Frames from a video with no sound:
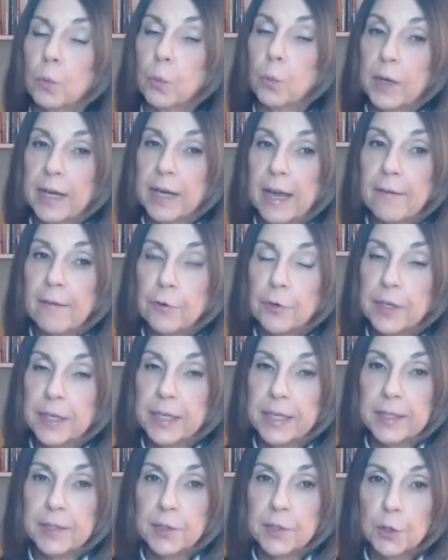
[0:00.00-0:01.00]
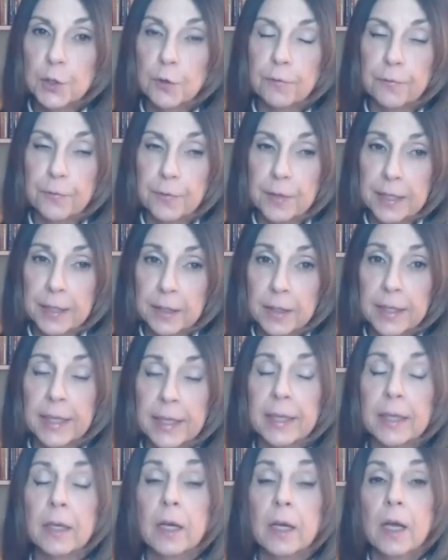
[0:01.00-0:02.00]
whatever it is you're
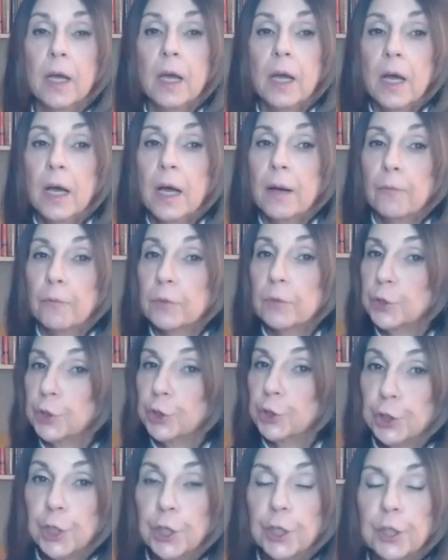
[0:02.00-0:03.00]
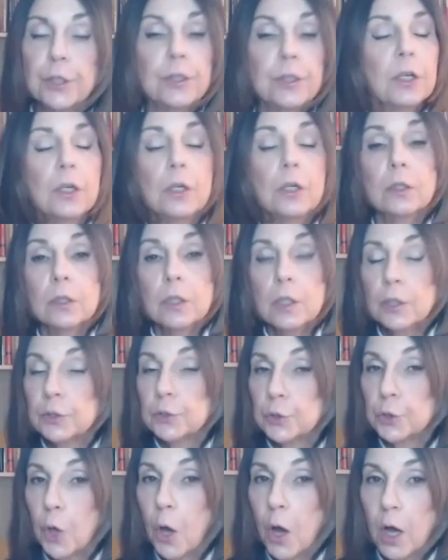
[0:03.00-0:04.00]
feeling. Journal,
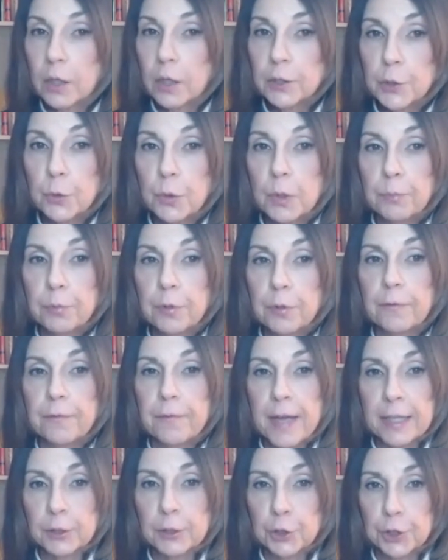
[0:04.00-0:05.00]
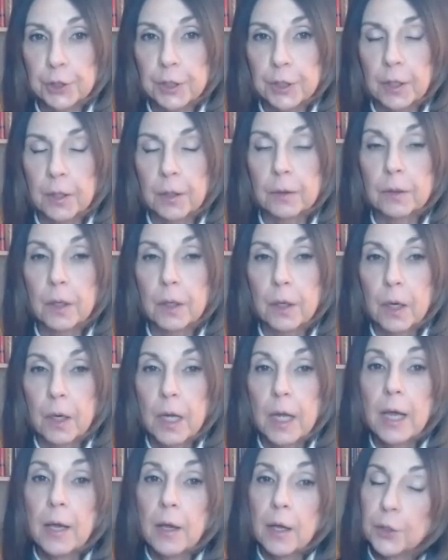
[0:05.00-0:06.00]
talk to a professional.
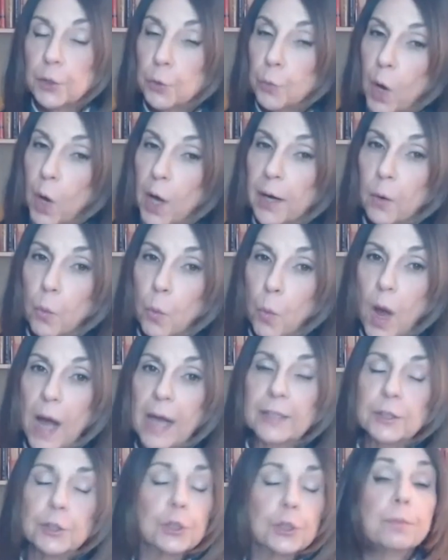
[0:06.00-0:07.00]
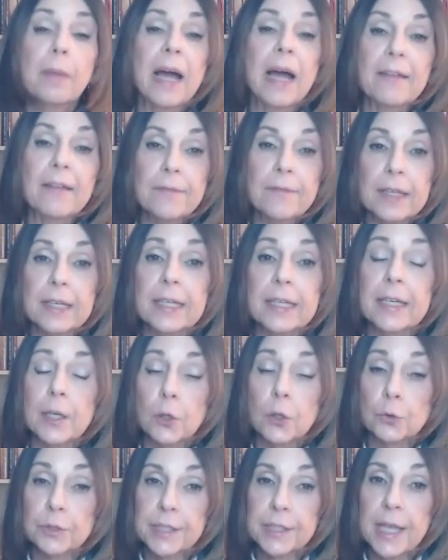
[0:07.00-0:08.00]
You want to watch my
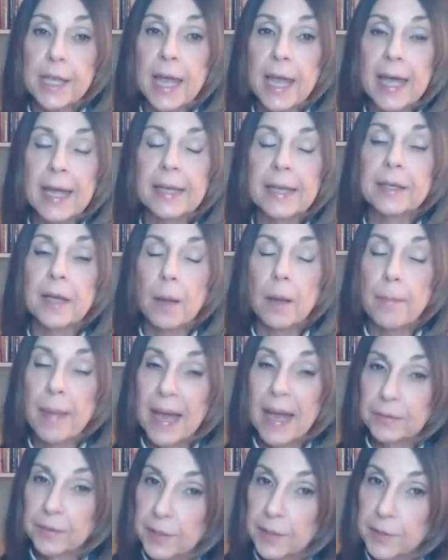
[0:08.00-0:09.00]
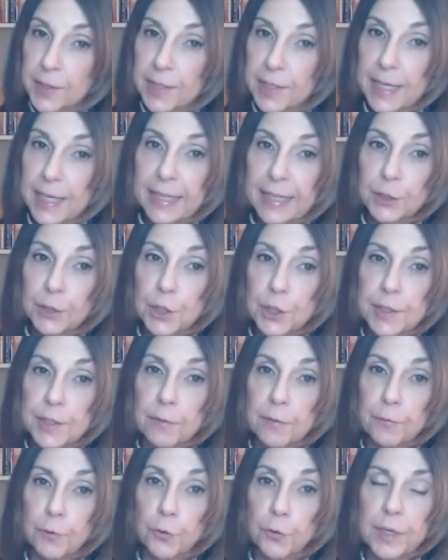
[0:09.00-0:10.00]
video 10 about the stages
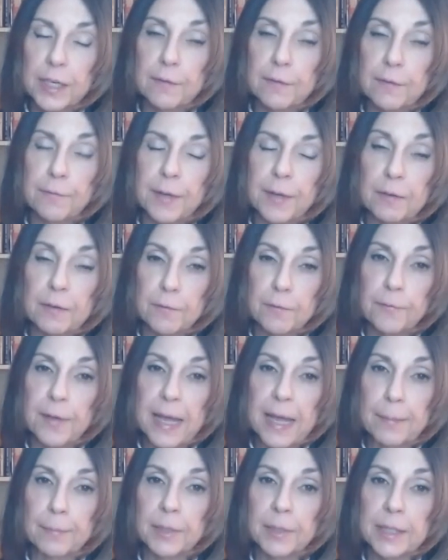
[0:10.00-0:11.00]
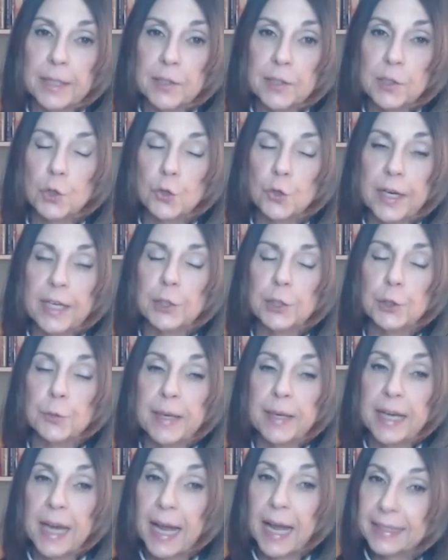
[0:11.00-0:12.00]
of grief in family
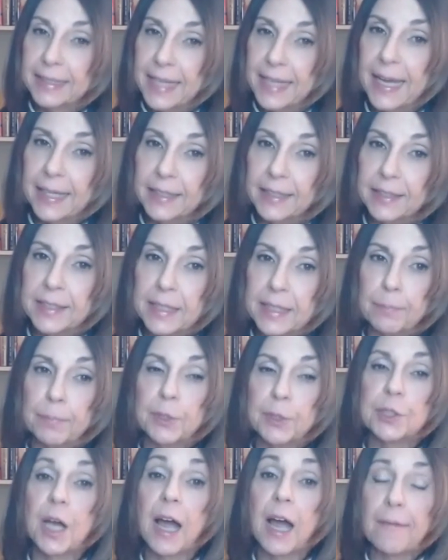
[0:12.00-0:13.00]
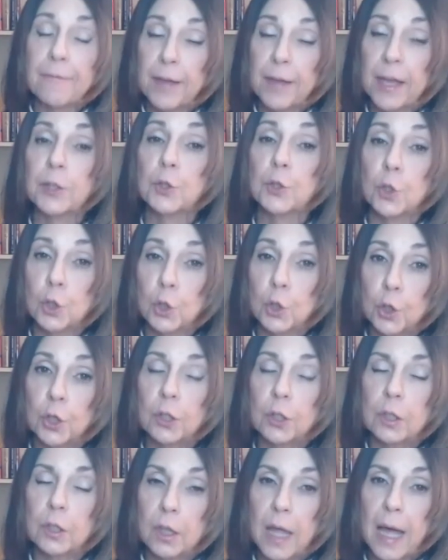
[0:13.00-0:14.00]
estrangement. I take a deeper dive and you'll
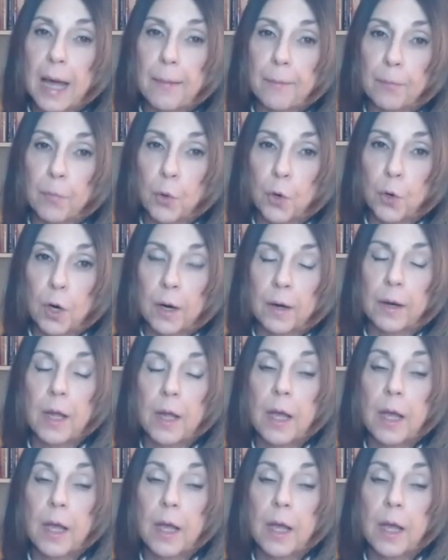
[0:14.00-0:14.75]
learn a lot more